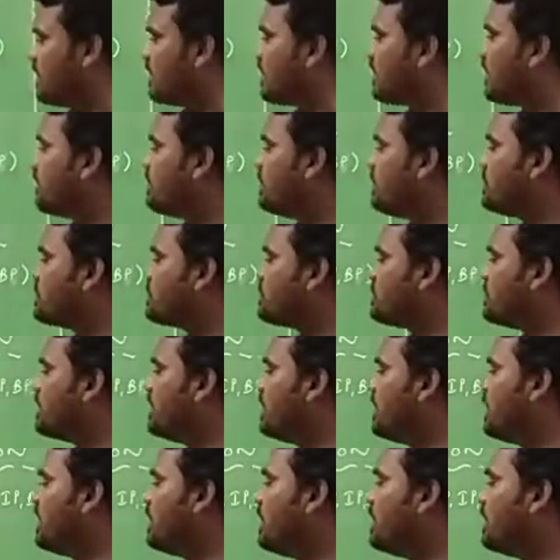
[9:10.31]
Coming to
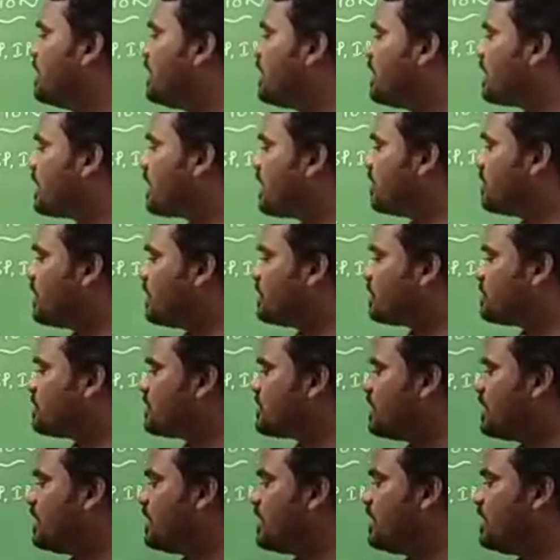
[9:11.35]
the
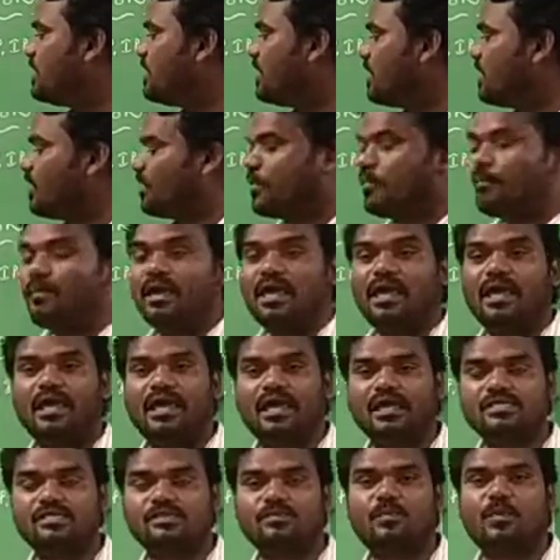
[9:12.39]

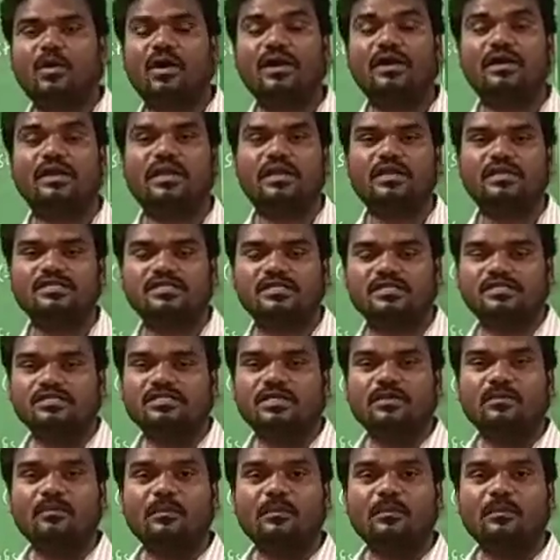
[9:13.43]
base pointer register.